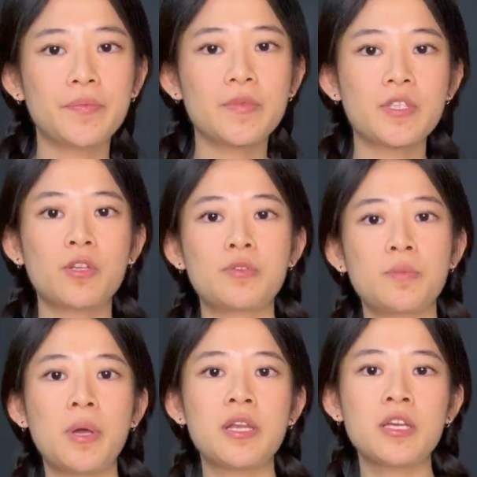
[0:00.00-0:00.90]
So
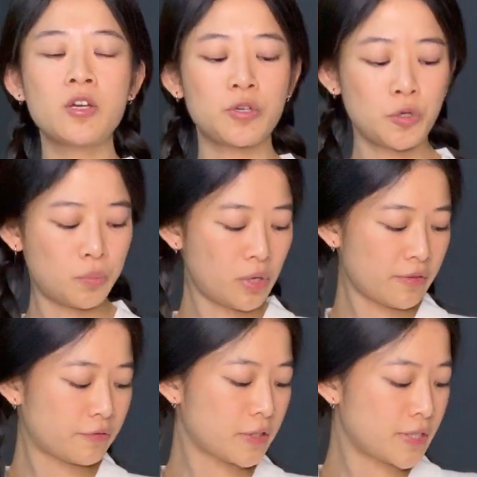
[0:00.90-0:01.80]
depending on your
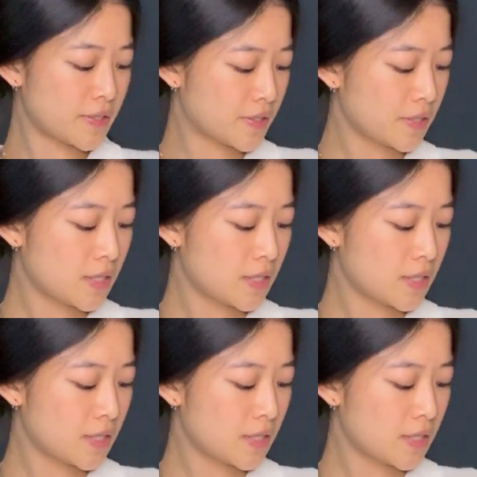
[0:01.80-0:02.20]
preference,